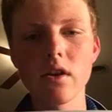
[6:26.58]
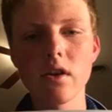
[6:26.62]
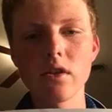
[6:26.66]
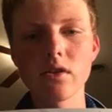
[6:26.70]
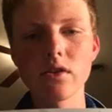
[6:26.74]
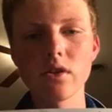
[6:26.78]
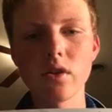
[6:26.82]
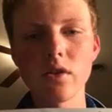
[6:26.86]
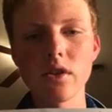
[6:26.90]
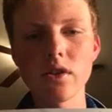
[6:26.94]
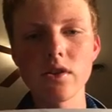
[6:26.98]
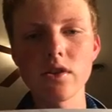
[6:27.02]

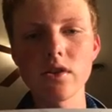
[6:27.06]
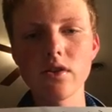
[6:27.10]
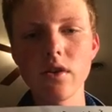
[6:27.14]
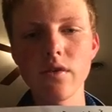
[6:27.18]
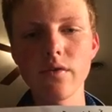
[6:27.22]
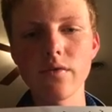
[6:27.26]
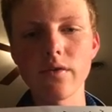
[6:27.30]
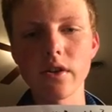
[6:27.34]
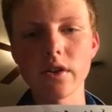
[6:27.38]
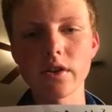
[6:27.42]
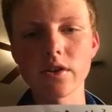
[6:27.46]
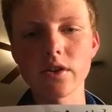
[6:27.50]
So this is
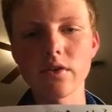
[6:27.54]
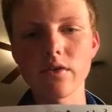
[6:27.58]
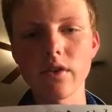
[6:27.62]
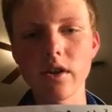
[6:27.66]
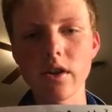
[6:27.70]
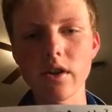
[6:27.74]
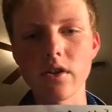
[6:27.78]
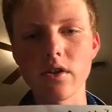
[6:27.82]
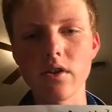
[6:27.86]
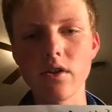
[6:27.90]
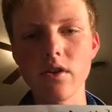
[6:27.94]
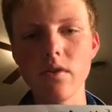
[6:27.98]
our function
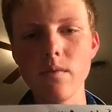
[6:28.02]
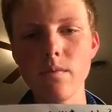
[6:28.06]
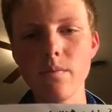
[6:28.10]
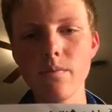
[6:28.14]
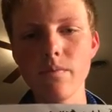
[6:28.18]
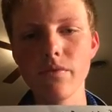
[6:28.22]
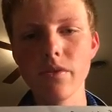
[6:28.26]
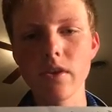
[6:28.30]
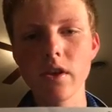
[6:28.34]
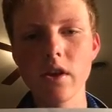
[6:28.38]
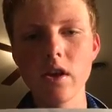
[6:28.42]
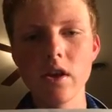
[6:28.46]
right here.
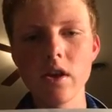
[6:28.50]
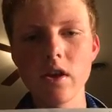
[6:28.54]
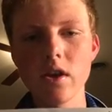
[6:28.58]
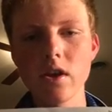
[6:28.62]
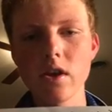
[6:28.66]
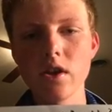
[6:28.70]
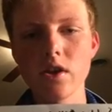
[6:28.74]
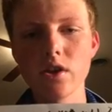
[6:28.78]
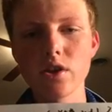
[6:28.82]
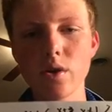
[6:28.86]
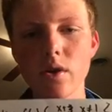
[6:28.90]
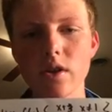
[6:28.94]

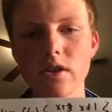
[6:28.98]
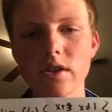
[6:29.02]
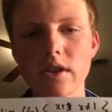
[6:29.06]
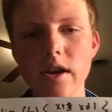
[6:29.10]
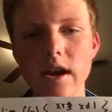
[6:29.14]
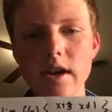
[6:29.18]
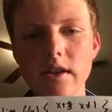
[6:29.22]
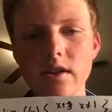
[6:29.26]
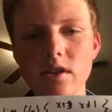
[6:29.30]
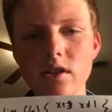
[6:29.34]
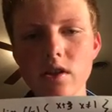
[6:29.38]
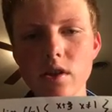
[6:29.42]
So as
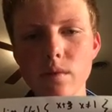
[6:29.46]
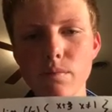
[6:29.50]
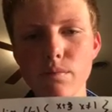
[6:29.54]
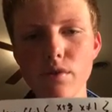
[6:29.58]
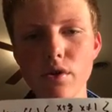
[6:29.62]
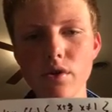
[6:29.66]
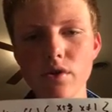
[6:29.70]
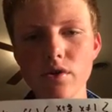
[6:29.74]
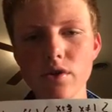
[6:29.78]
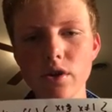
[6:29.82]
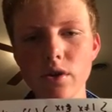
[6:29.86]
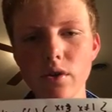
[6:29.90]
x is
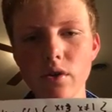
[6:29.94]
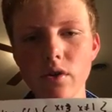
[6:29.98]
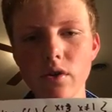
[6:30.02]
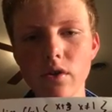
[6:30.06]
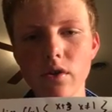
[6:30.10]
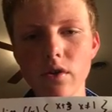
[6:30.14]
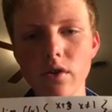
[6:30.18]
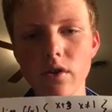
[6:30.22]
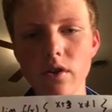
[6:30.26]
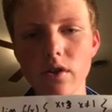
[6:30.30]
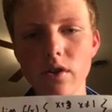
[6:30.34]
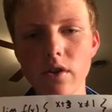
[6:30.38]
approaching
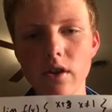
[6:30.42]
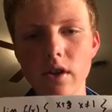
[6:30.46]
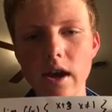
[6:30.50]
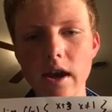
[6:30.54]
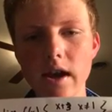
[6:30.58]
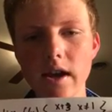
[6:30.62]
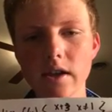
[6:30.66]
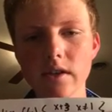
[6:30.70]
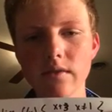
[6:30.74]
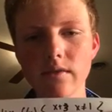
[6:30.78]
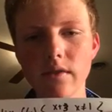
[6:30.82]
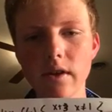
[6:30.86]
the
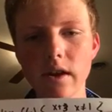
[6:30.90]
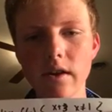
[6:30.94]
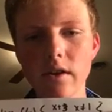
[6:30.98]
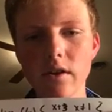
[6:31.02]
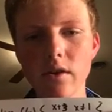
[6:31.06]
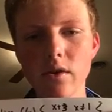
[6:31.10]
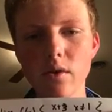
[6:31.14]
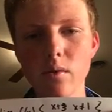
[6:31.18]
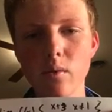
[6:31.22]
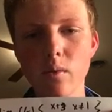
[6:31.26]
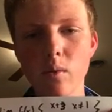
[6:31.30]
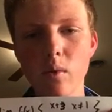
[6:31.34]
x
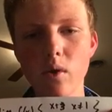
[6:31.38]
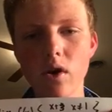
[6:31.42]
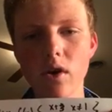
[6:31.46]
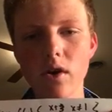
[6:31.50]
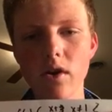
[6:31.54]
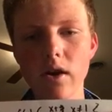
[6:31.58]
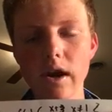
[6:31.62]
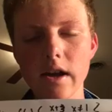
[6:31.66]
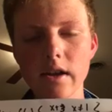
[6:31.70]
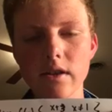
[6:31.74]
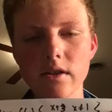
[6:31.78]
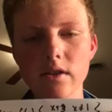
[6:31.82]
value
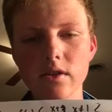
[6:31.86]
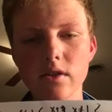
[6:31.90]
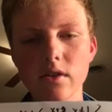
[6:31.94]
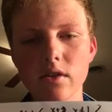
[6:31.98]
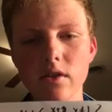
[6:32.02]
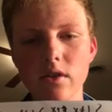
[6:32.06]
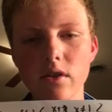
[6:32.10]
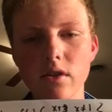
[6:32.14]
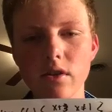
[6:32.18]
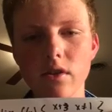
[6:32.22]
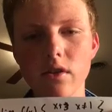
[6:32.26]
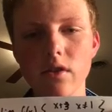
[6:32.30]
1, as
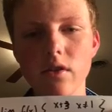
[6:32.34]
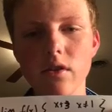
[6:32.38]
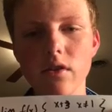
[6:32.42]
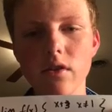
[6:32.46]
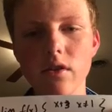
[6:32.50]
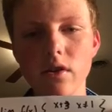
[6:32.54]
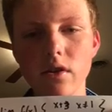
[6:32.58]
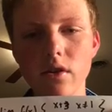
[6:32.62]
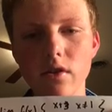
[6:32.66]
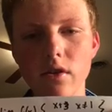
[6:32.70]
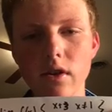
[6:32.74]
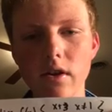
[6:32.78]

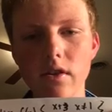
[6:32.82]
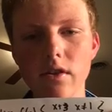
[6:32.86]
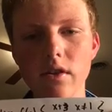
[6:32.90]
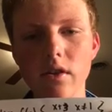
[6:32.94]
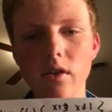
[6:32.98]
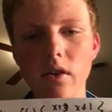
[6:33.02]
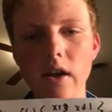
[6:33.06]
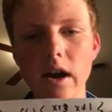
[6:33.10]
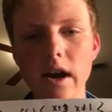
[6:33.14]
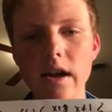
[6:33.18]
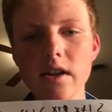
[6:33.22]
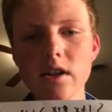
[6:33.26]

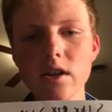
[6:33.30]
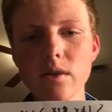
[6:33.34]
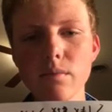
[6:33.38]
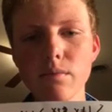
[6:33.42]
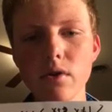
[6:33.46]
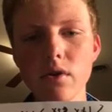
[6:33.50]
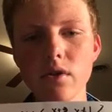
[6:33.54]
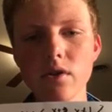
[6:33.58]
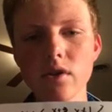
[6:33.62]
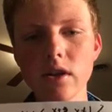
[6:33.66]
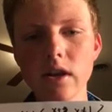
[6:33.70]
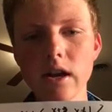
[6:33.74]
the line is
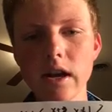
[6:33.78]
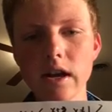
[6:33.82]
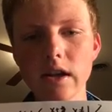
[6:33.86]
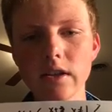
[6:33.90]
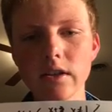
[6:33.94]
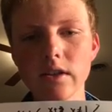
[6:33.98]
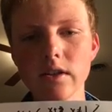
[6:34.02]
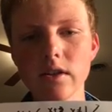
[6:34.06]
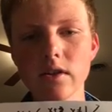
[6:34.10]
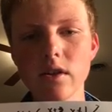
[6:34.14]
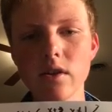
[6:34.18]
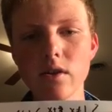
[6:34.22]
approaching
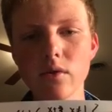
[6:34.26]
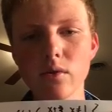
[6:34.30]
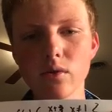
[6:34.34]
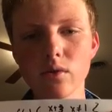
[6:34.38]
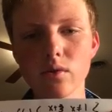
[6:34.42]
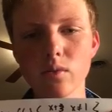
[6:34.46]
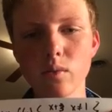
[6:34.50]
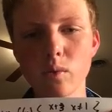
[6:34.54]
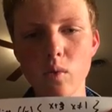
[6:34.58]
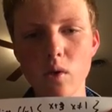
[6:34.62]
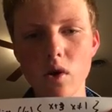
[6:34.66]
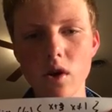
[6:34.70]
x
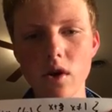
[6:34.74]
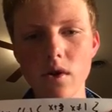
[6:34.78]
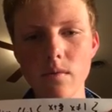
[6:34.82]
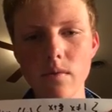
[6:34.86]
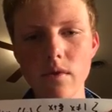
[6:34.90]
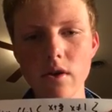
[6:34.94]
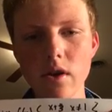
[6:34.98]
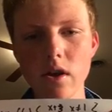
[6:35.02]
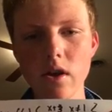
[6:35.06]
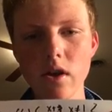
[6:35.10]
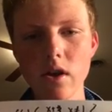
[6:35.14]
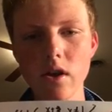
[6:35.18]
equals
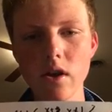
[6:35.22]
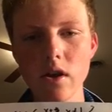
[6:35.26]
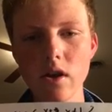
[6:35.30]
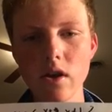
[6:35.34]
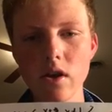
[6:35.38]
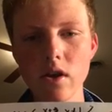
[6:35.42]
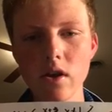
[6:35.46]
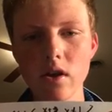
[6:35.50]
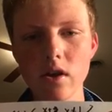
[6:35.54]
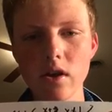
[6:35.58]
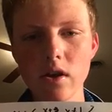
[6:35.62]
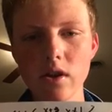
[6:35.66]
1,
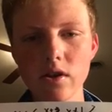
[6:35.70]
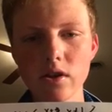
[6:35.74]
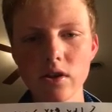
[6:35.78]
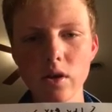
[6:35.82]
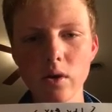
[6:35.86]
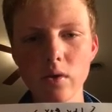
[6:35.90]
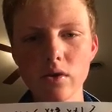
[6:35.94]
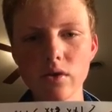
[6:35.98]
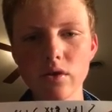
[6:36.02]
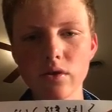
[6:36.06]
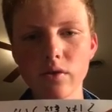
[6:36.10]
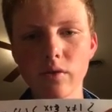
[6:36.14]
it is
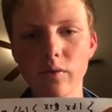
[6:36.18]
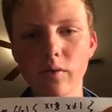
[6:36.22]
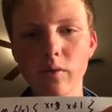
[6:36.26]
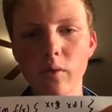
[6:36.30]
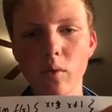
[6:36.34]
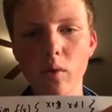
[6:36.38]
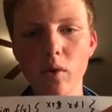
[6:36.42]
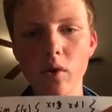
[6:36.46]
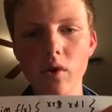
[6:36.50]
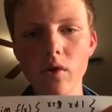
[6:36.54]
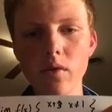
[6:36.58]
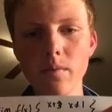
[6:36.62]
going to
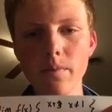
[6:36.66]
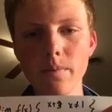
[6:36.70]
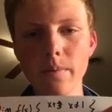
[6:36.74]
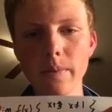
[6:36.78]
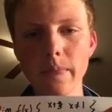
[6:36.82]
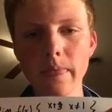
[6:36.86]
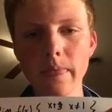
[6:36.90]
4.